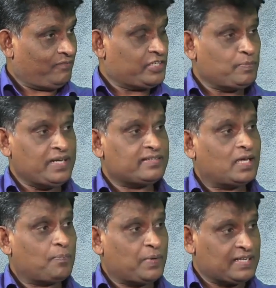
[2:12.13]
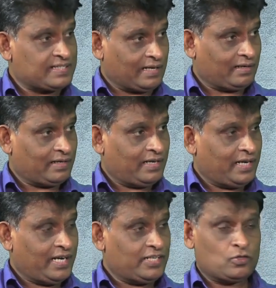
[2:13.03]
which means a person.
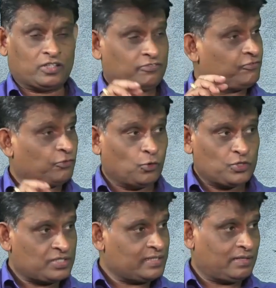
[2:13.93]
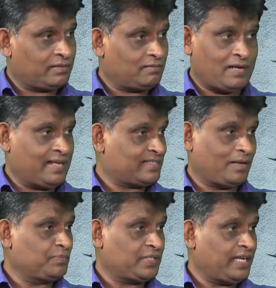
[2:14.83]
It's not a force that, as
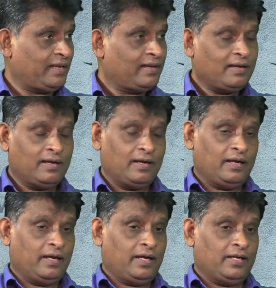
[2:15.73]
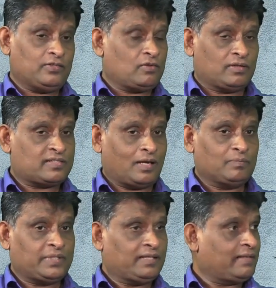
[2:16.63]
some say, it's not
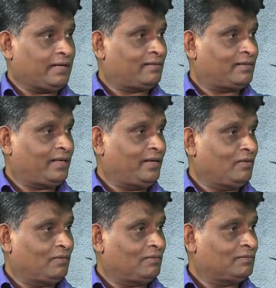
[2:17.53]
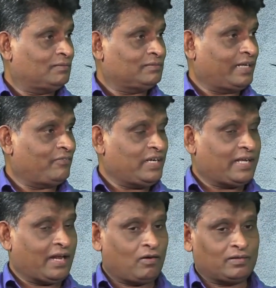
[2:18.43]
something that, that we
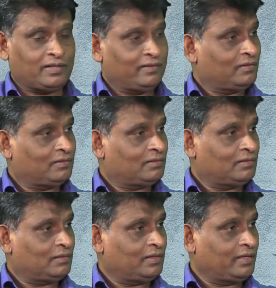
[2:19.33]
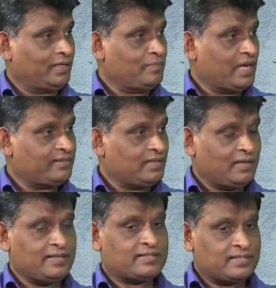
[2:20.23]
cannot,
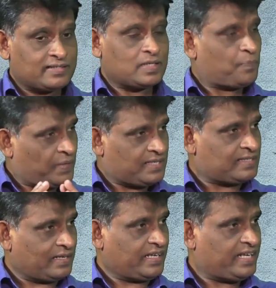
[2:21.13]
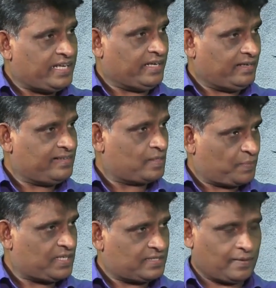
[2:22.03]
imagine. It's just a person. He is a
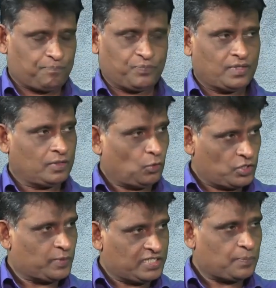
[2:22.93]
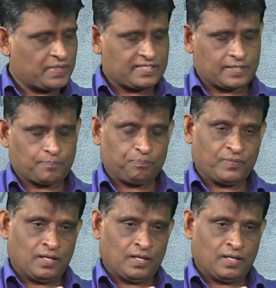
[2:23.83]
person. The Holy Spirit is a person.